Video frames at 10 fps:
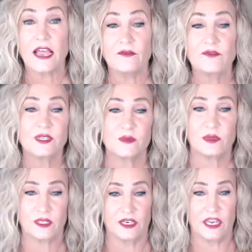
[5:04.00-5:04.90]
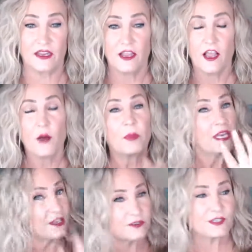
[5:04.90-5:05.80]
and visibility. But
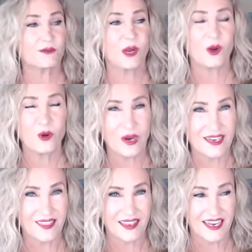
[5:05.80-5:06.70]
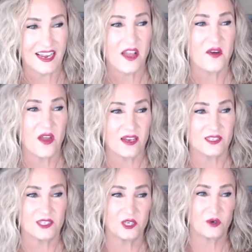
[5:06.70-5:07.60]
here's a real quick thing not
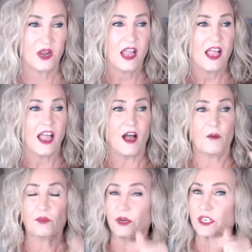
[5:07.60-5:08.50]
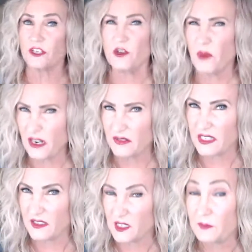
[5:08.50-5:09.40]
to do. Brenda, you might have
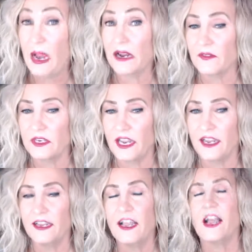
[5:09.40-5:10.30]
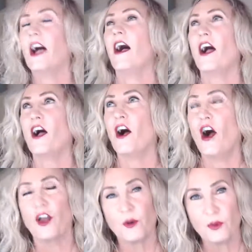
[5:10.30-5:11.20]
seen this back in the day
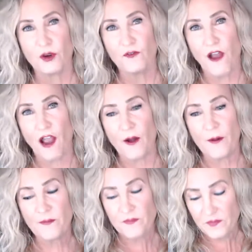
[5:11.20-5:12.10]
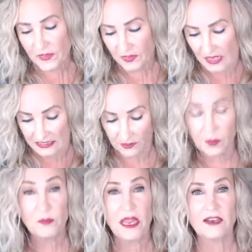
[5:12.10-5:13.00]
on a profile that
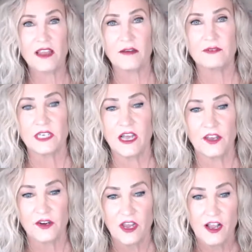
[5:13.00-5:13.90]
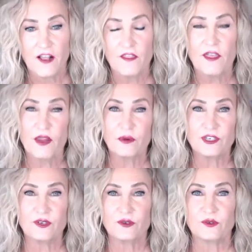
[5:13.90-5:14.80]
someone paid to have done. They would
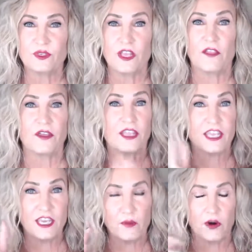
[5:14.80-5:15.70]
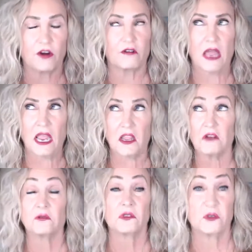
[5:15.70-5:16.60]
use the keyword like
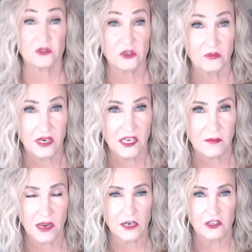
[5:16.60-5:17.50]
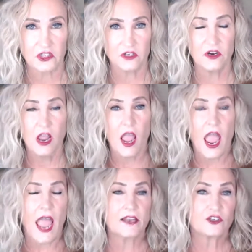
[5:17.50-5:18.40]
social media manager
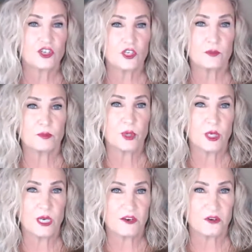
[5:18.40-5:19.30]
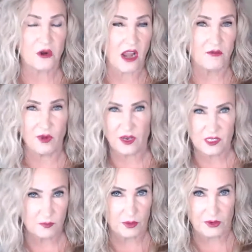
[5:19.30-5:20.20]
and just put it under every
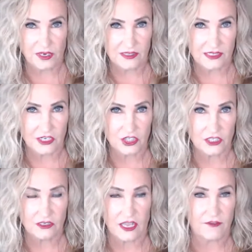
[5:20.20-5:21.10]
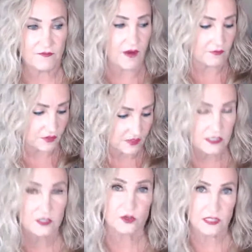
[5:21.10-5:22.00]
experience section like 5 or 6
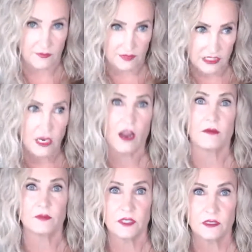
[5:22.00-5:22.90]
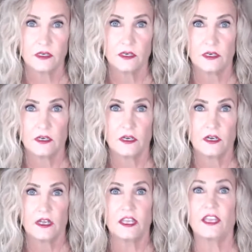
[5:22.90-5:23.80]
or 7 times.
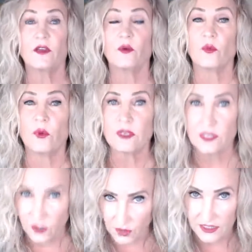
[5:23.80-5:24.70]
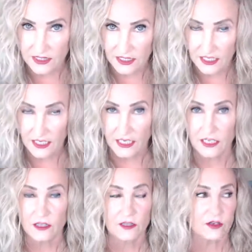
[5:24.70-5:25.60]
It was crazy.
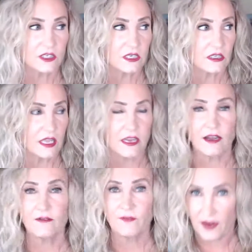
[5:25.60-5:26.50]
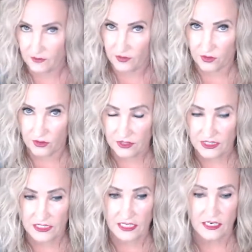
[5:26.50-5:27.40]
It looked like a 5-year-old
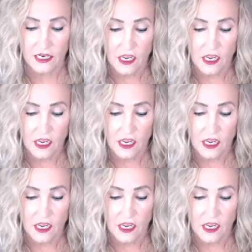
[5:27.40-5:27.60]
did it.